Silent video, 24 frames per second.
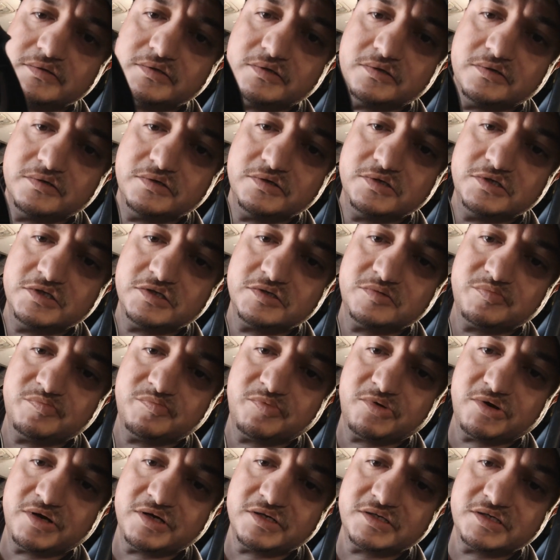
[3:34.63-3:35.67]
So you just
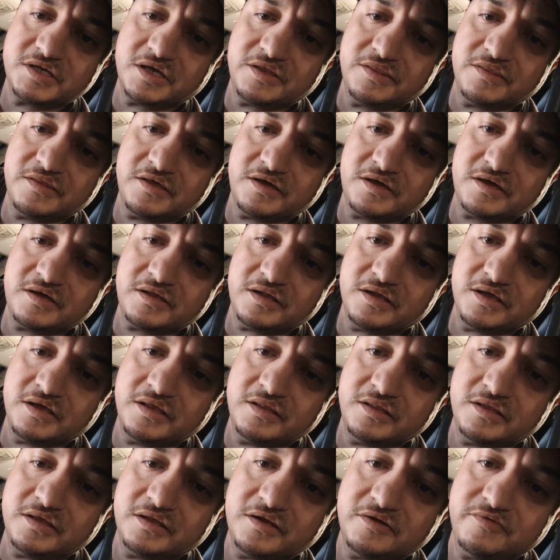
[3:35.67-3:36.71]
press on that,
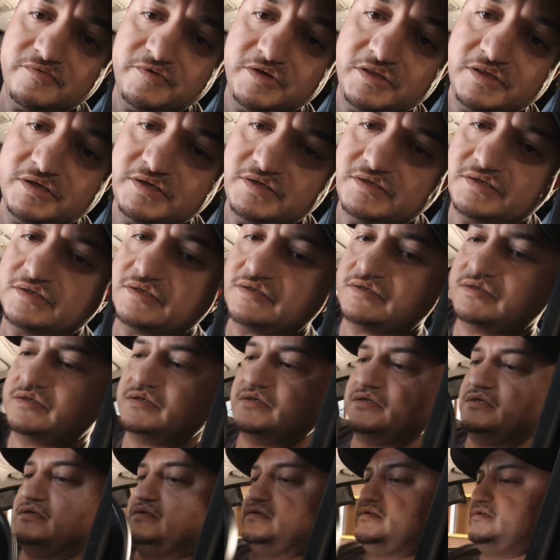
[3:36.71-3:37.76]
and then it
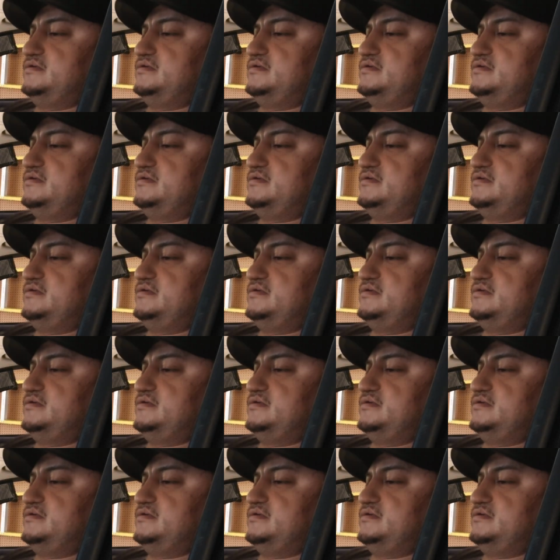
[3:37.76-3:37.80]
releases.